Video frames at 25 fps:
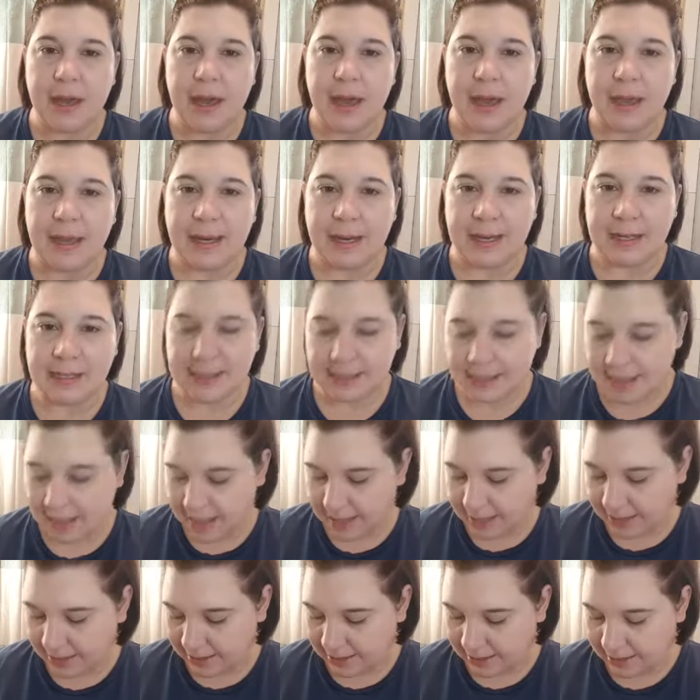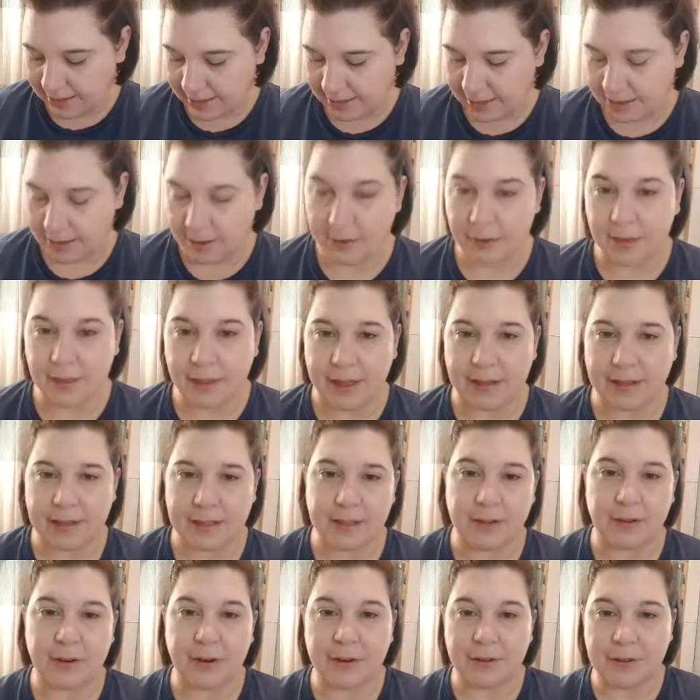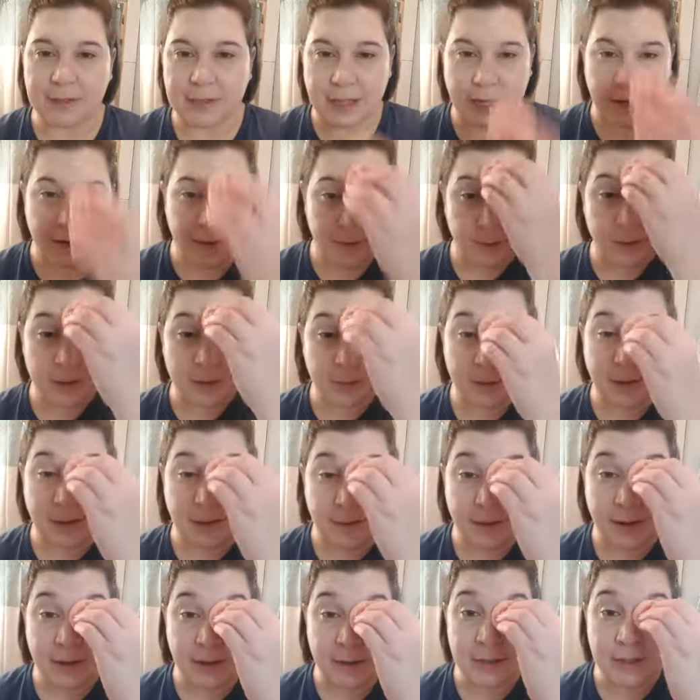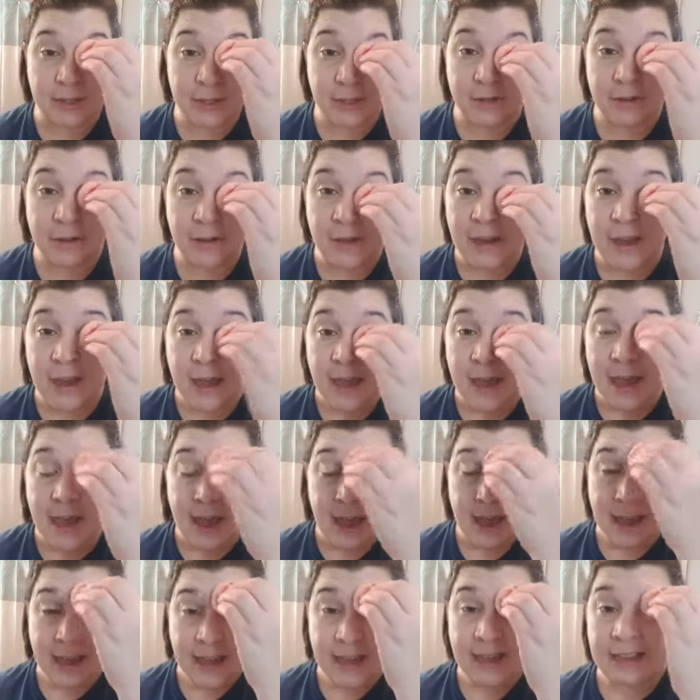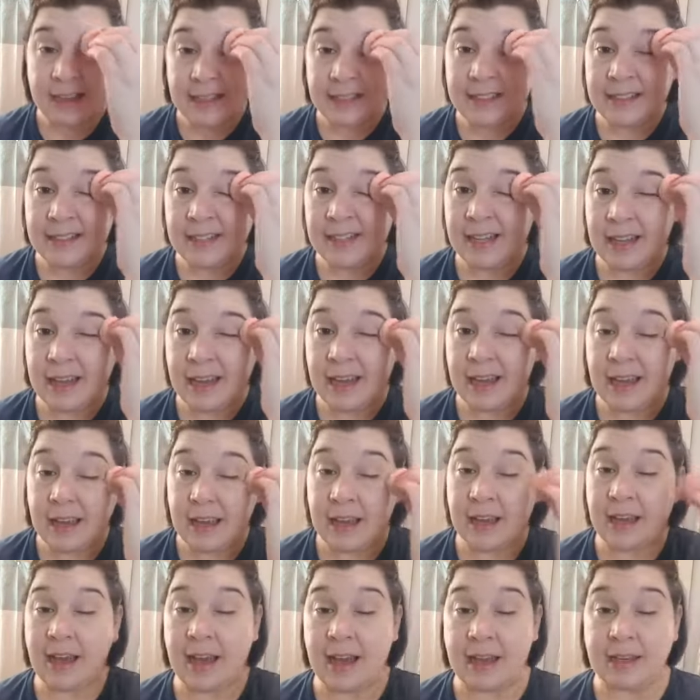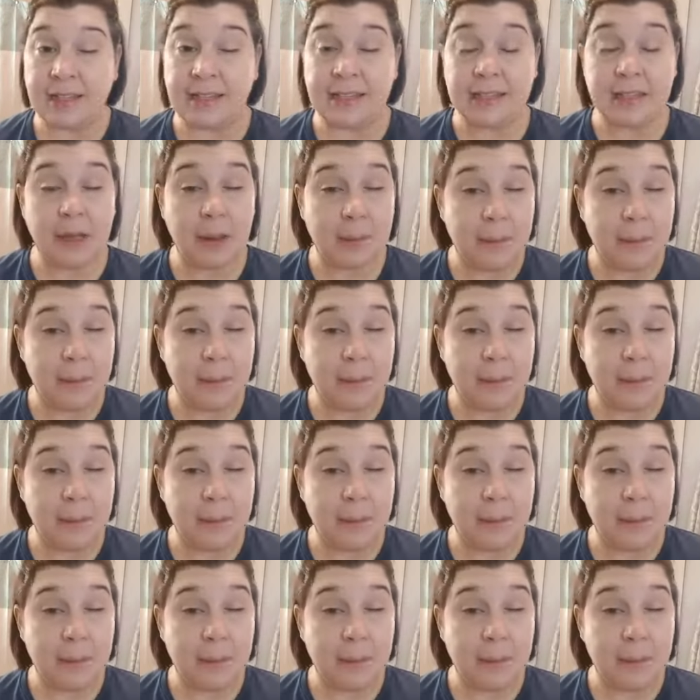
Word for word: And I said that, oh, that's gross. I don't want to be around you. And I need to